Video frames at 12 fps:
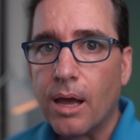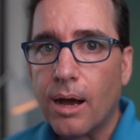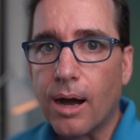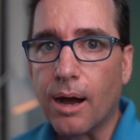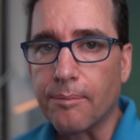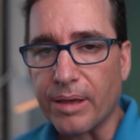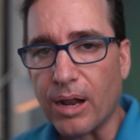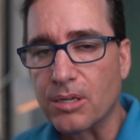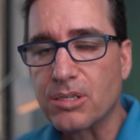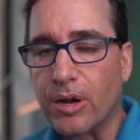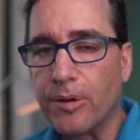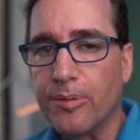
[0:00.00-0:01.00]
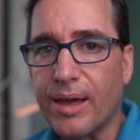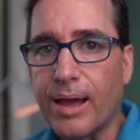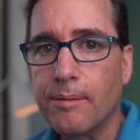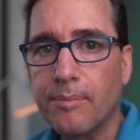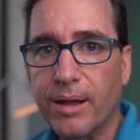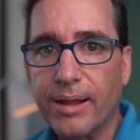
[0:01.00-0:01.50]
and I'll show you
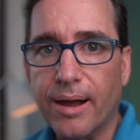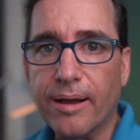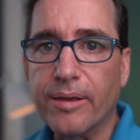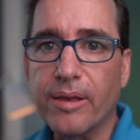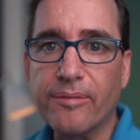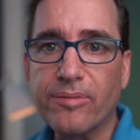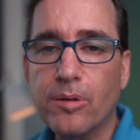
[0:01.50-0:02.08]
that, but if